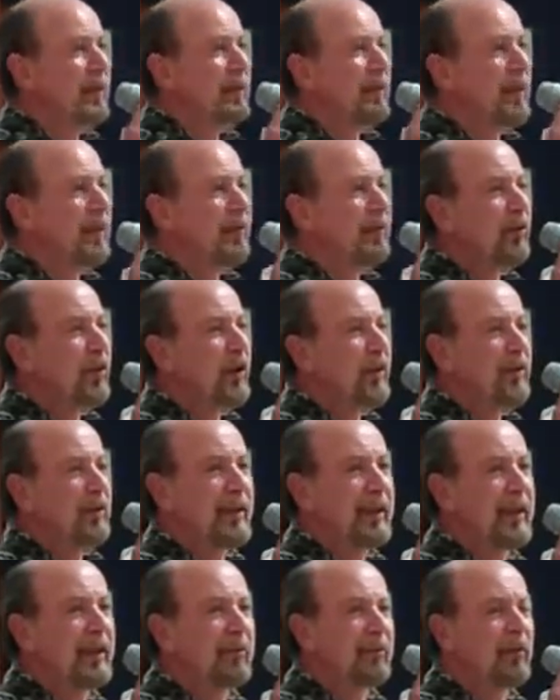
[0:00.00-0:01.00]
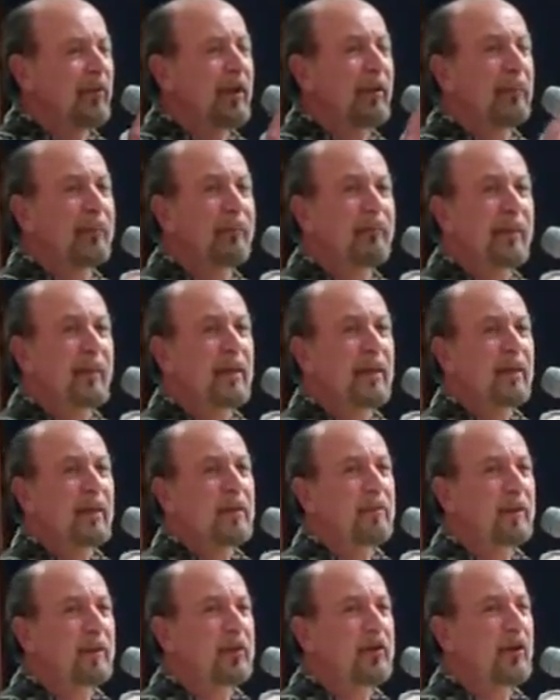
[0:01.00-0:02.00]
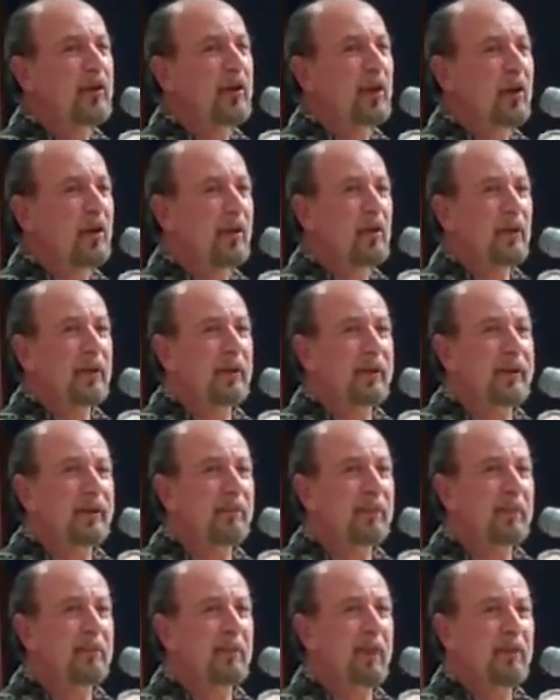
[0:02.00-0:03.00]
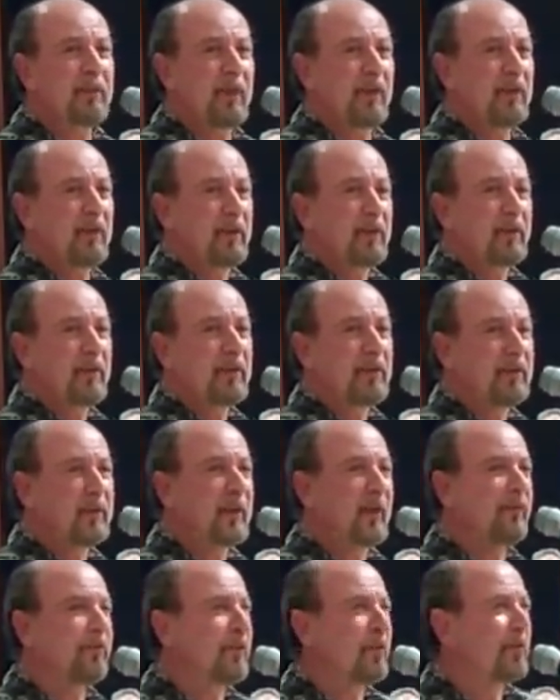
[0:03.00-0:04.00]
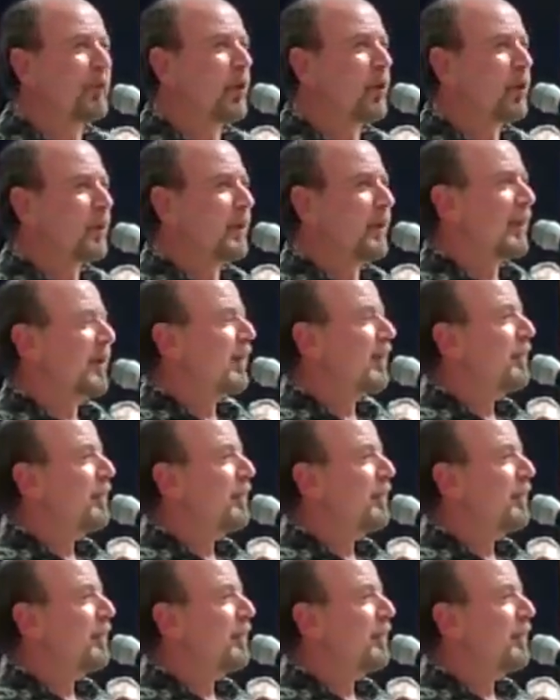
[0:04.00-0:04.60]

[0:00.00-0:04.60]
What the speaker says: My father came from Montreal, where he met my mother, who'd come from Poland.